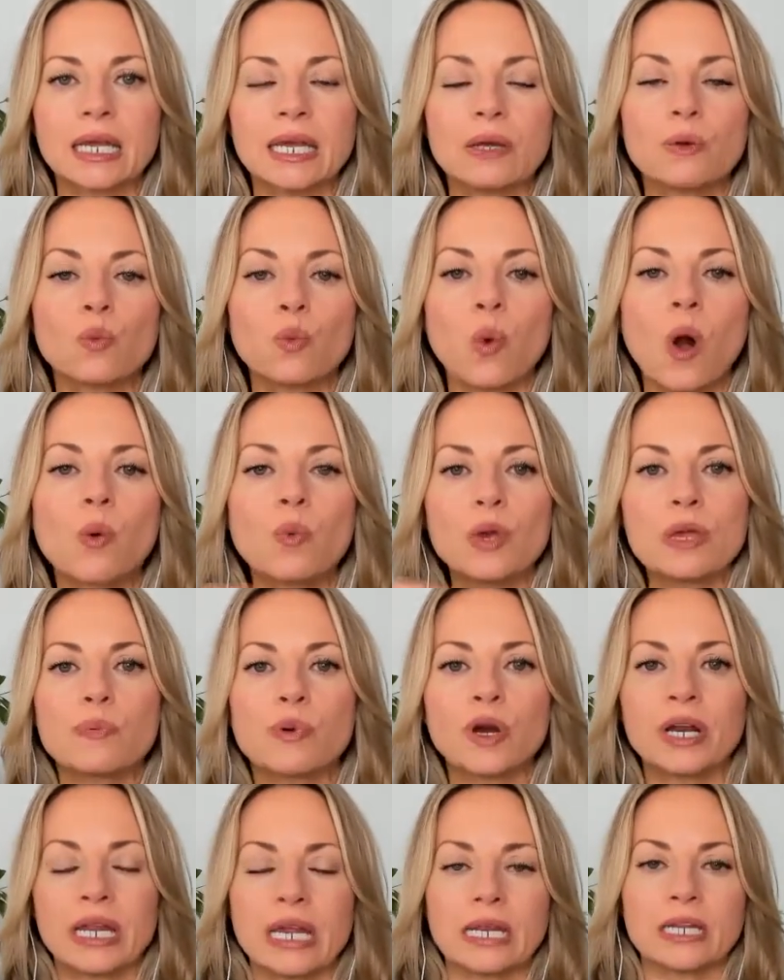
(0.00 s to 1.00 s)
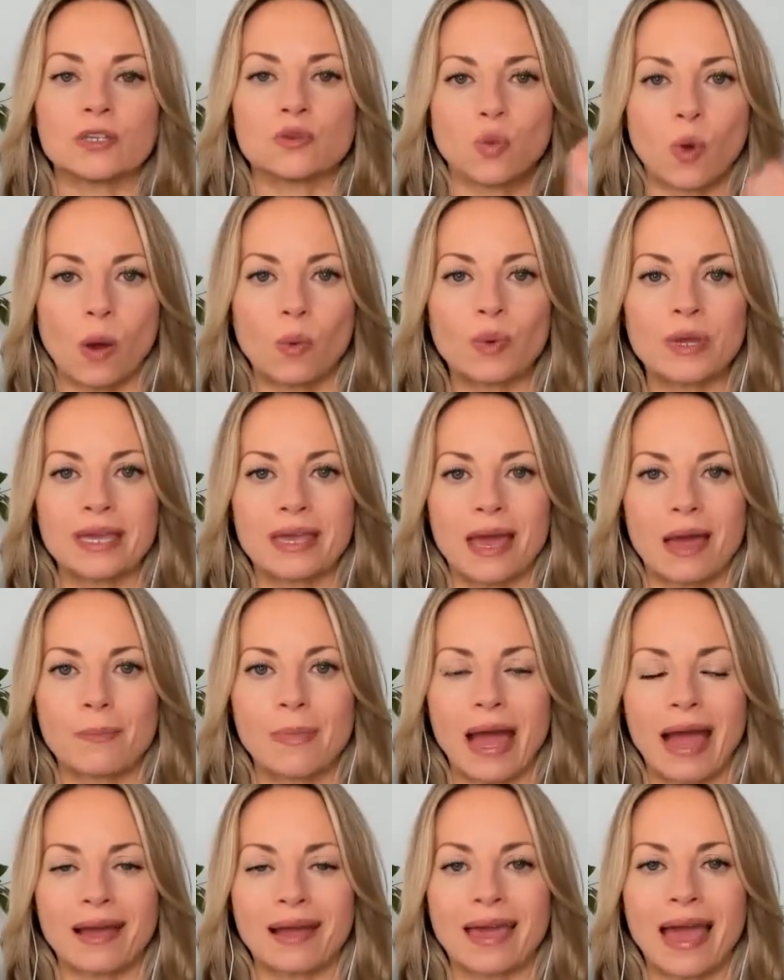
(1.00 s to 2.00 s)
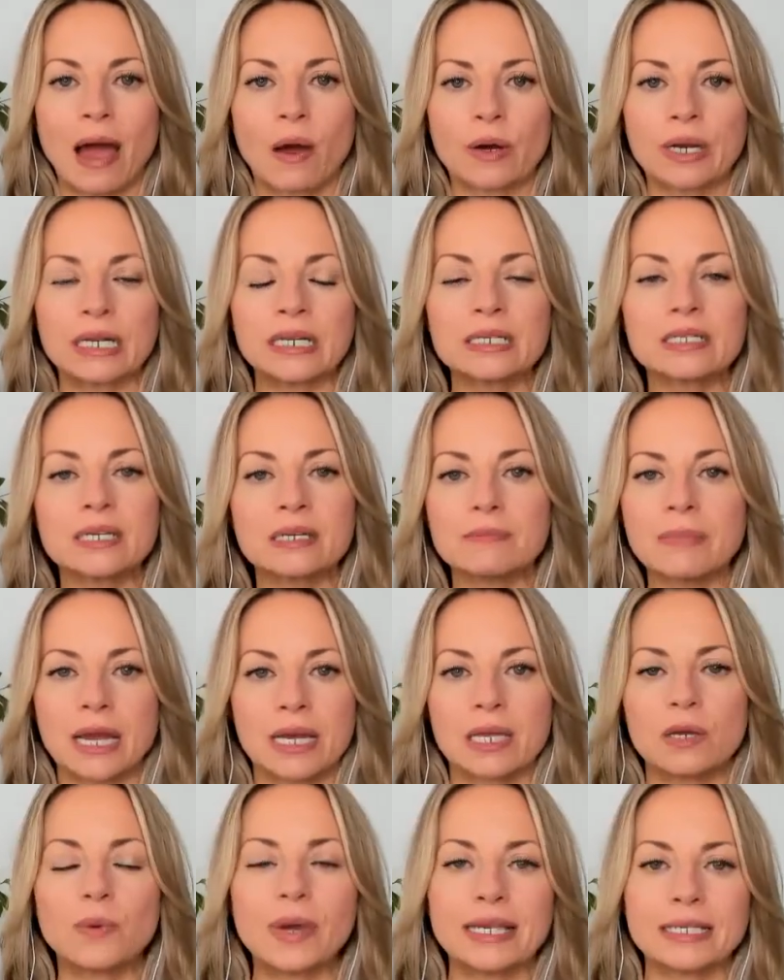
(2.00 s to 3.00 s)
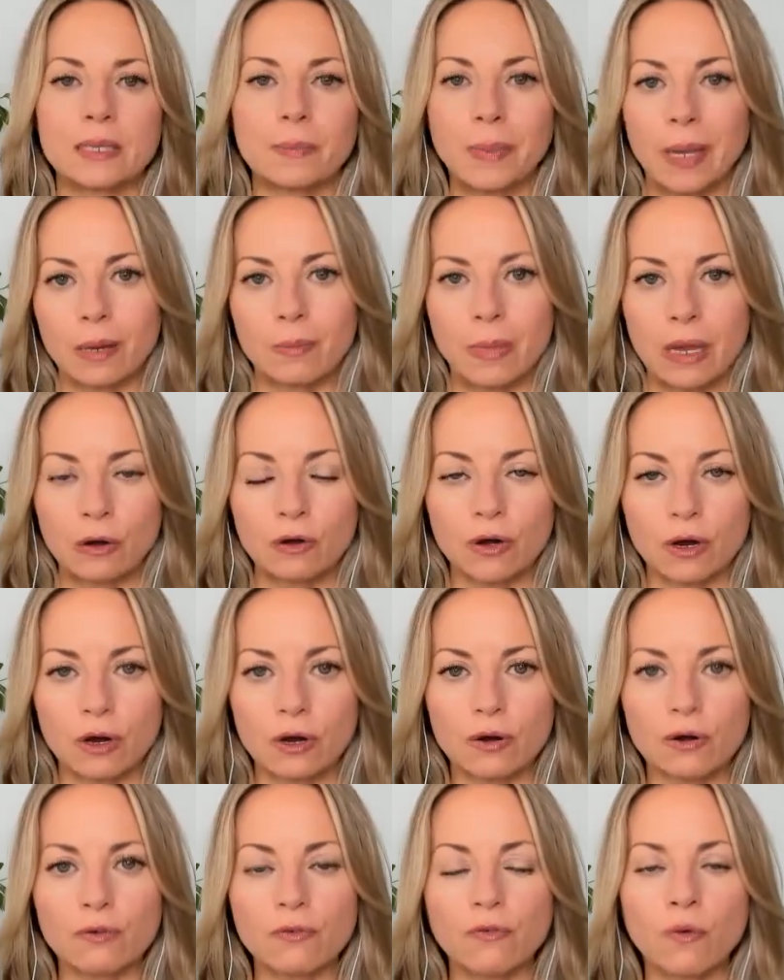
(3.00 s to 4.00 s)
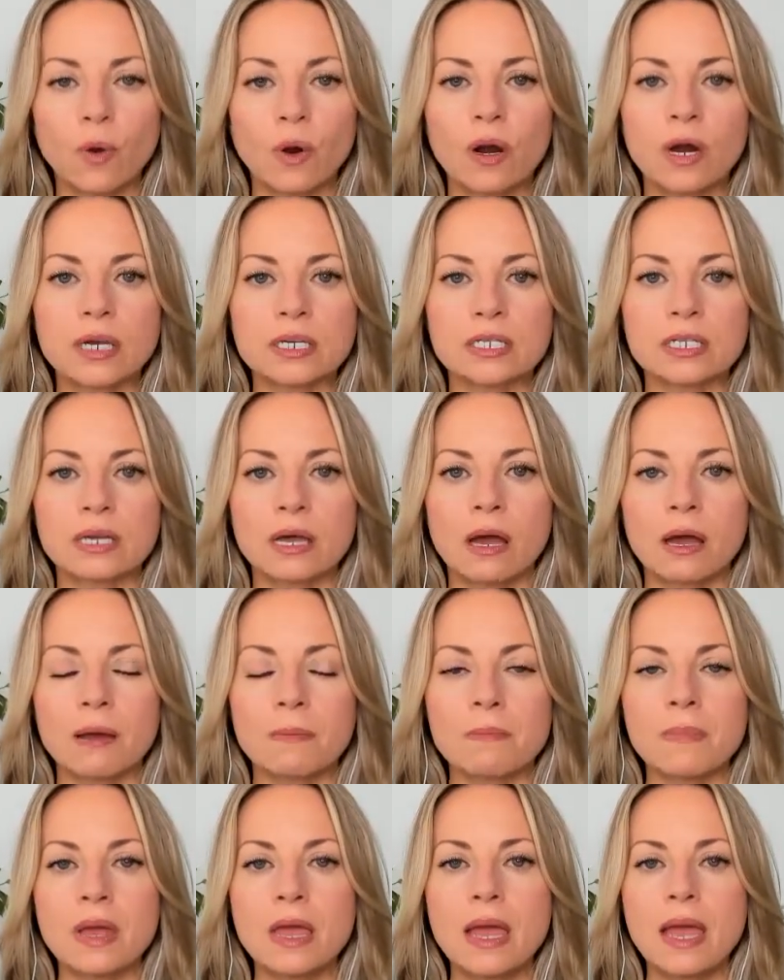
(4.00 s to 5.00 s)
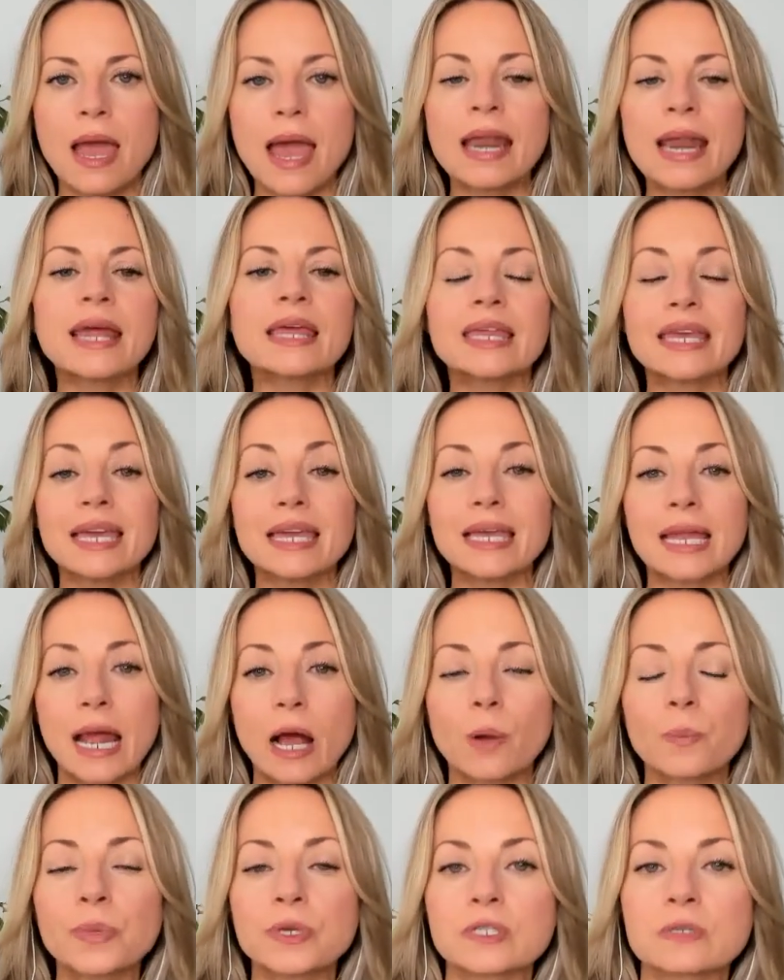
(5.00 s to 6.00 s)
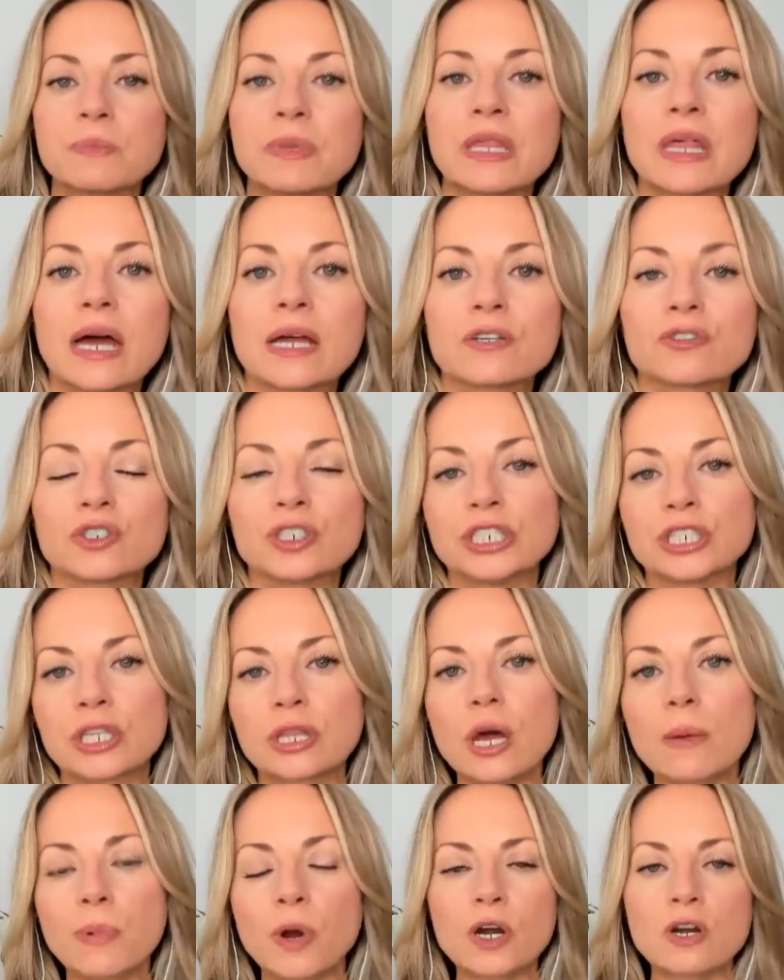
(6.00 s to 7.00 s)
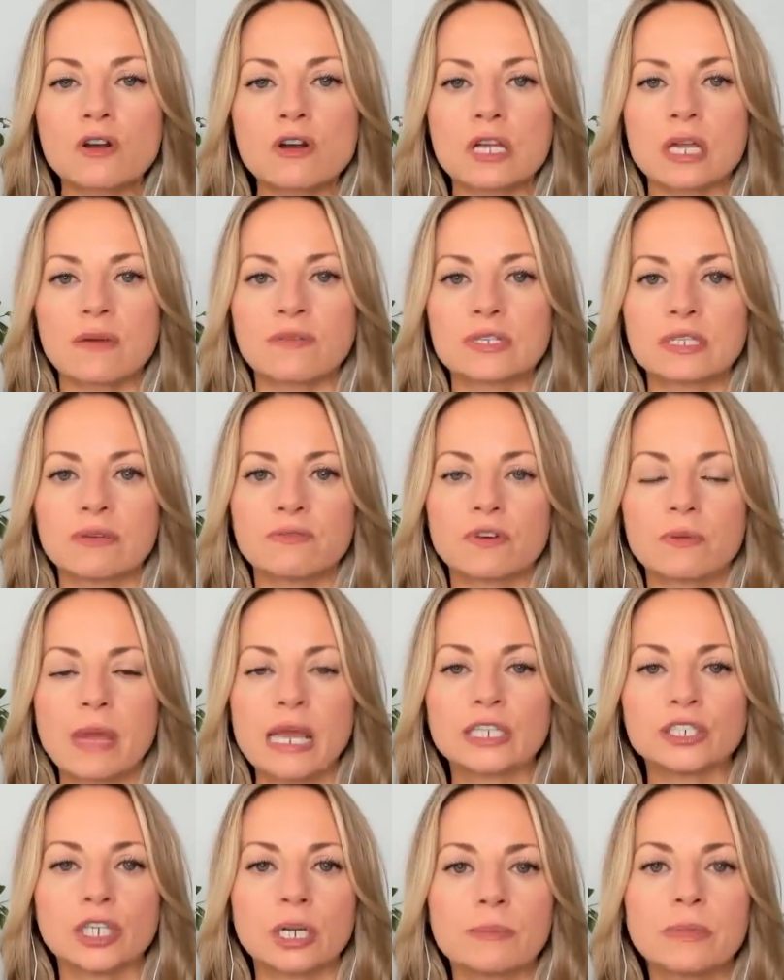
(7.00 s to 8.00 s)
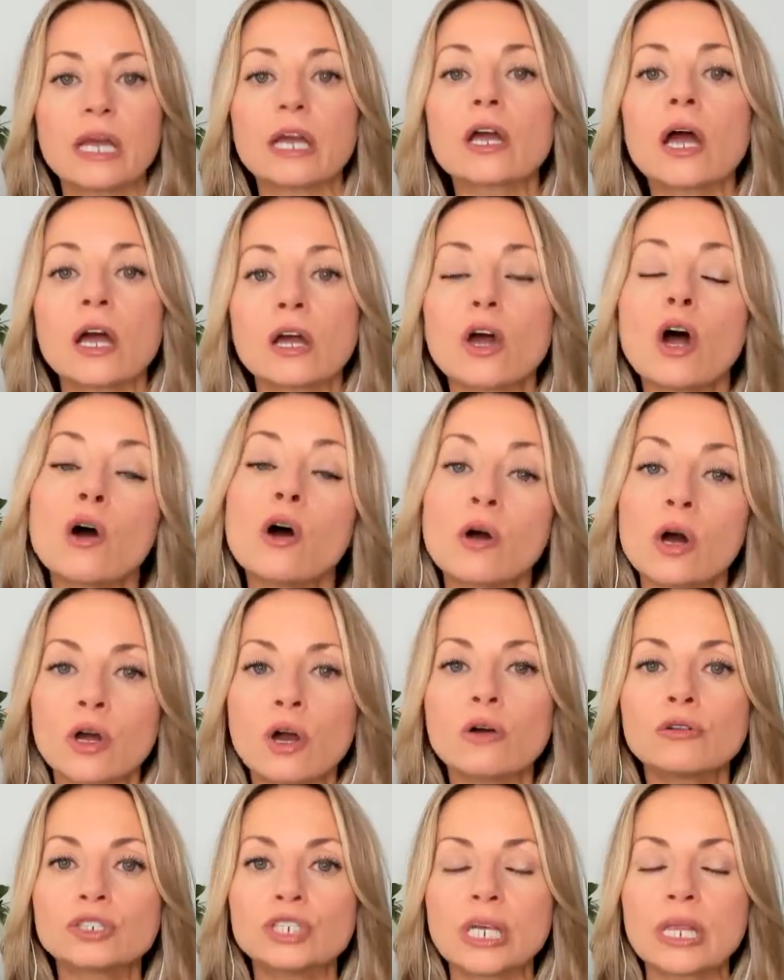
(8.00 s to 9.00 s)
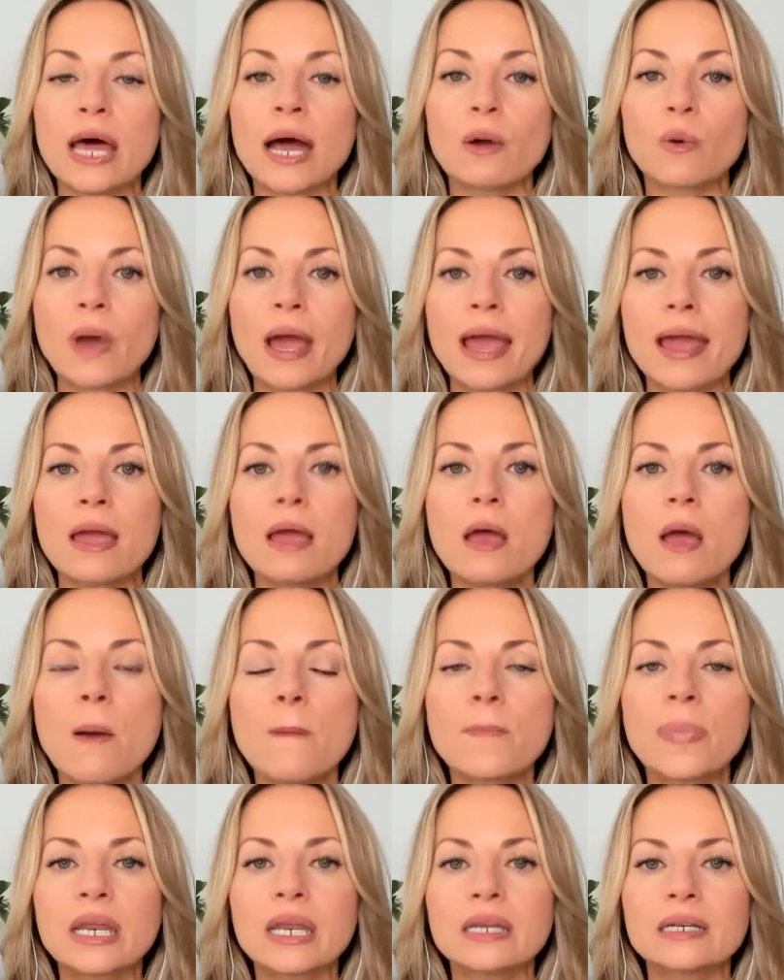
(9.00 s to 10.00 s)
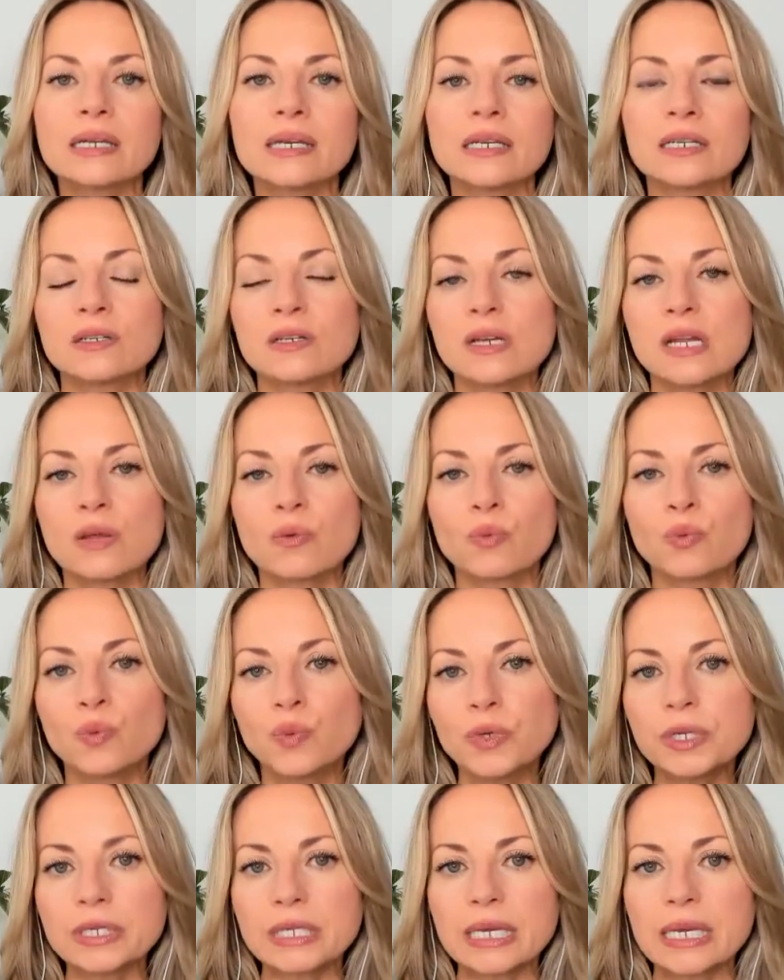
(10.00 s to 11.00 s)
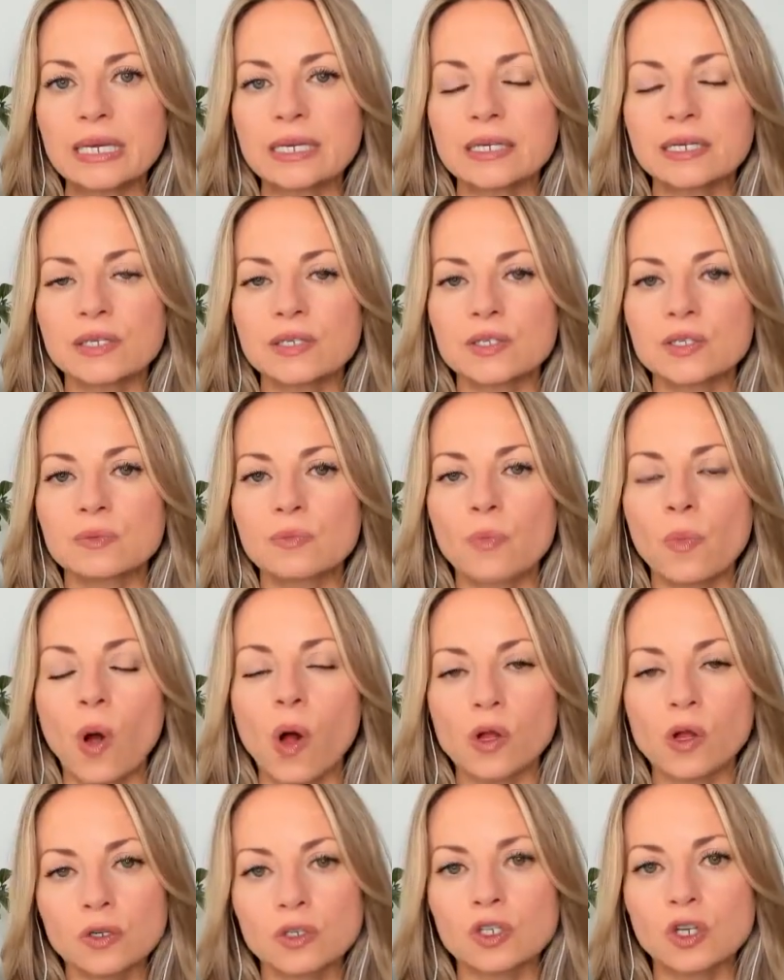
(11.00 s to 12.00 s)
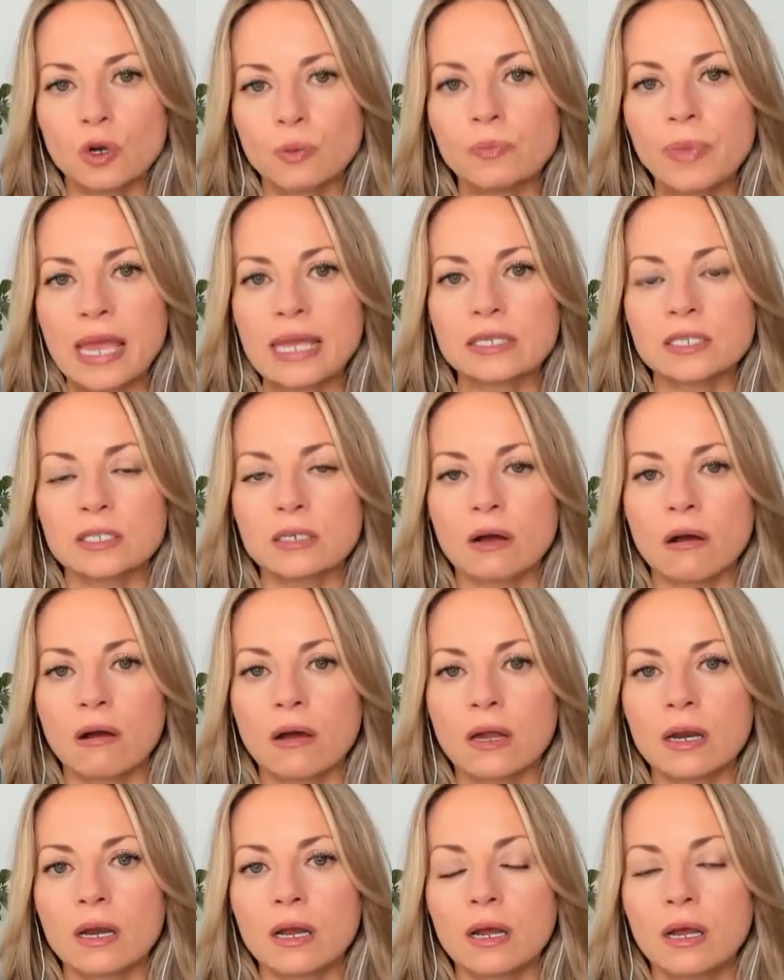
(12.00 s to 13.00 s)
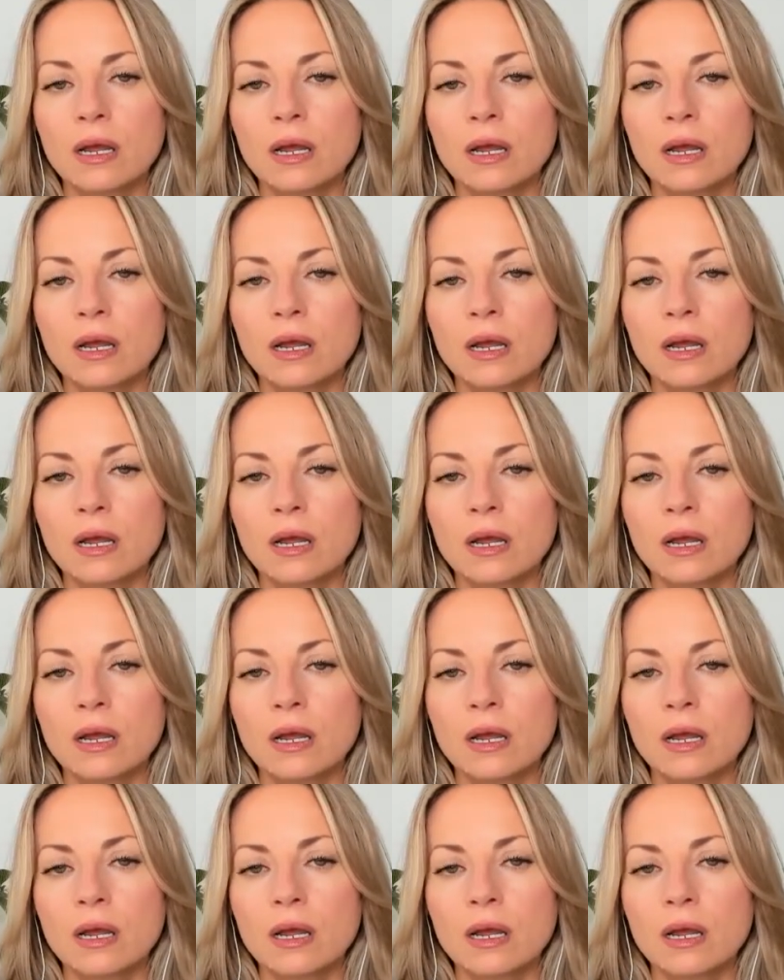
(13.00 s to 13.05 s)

what we put in is what we get back out. It is in many ways a big mirror for us. And I think it can help us be that strategic thought partner and give us information and be a coach in that way. But it really is also based on